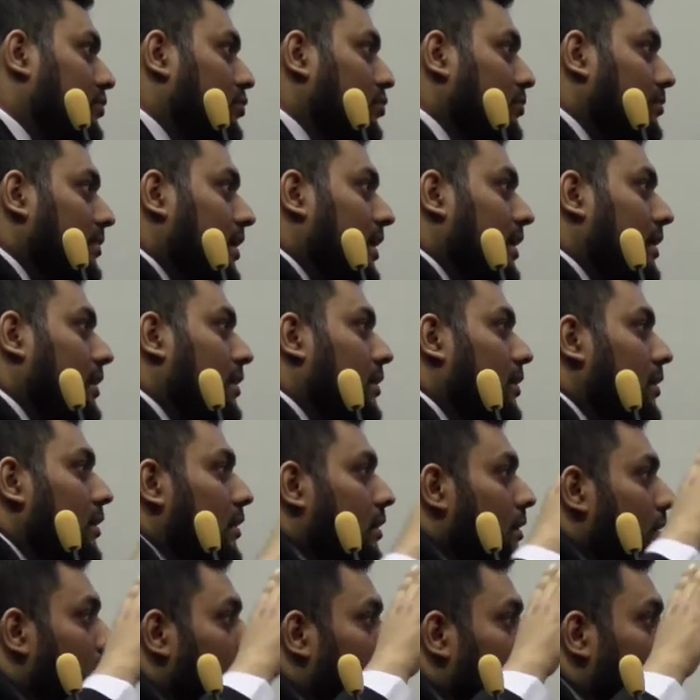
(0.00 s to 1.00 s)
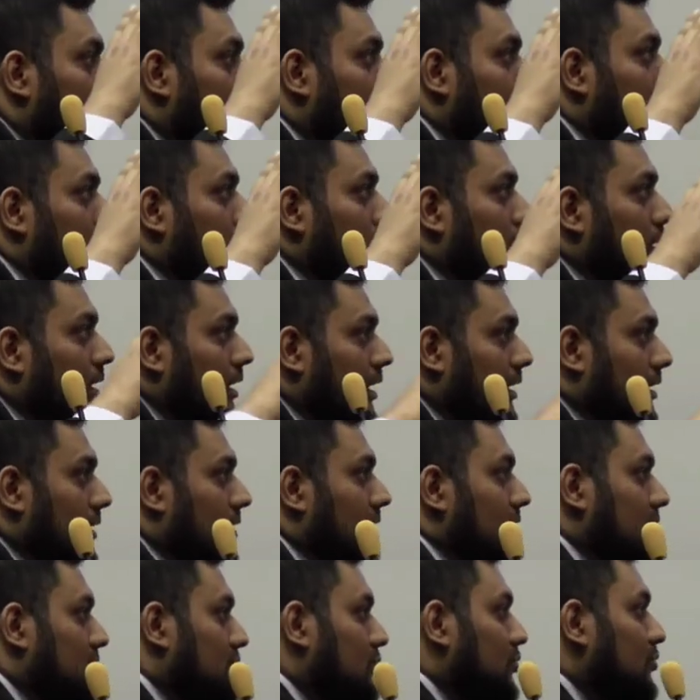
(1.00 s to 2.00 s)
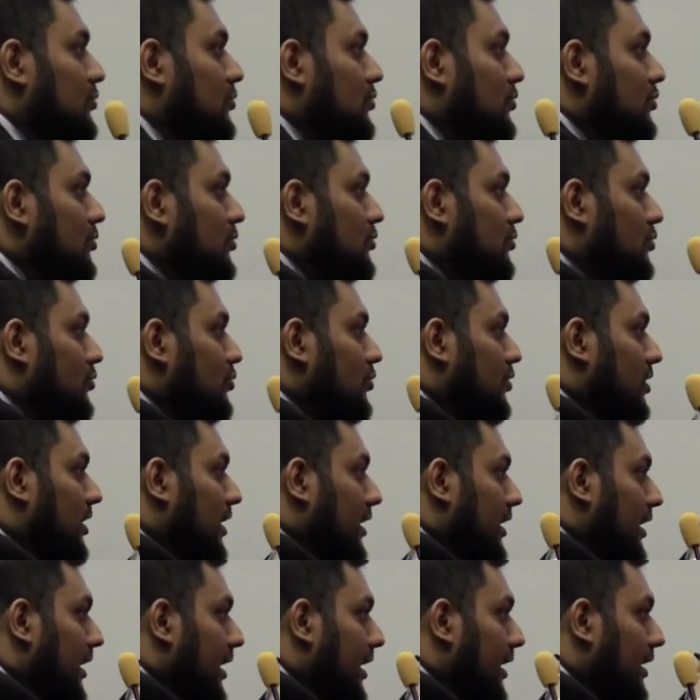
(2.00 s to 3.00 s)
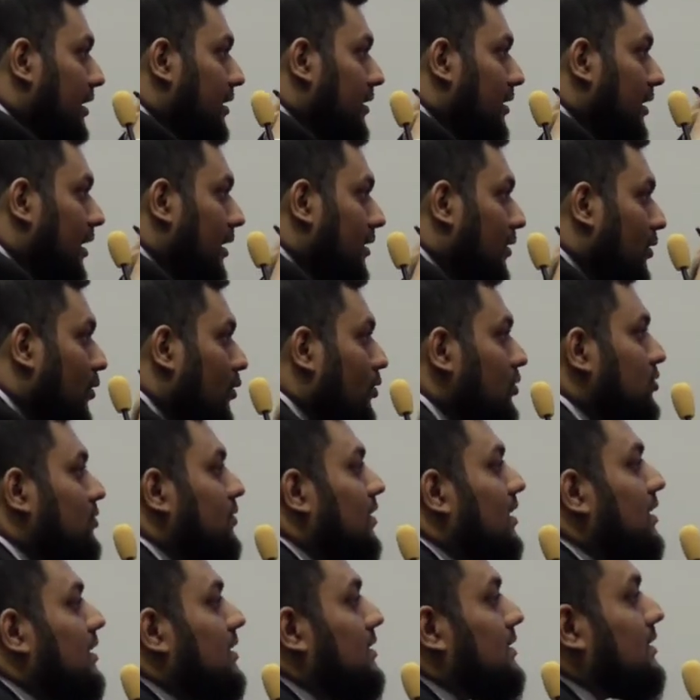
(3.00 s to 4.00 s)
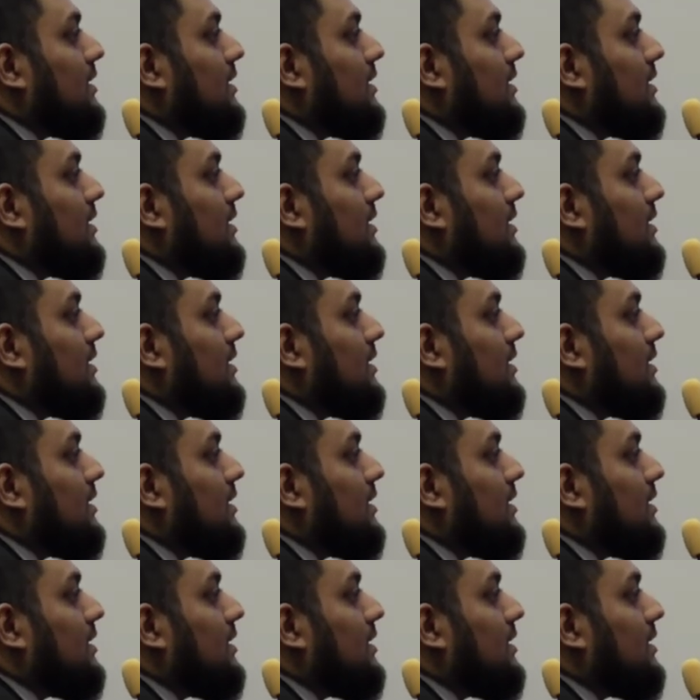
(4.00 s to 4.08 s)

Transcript: to make to create a closed world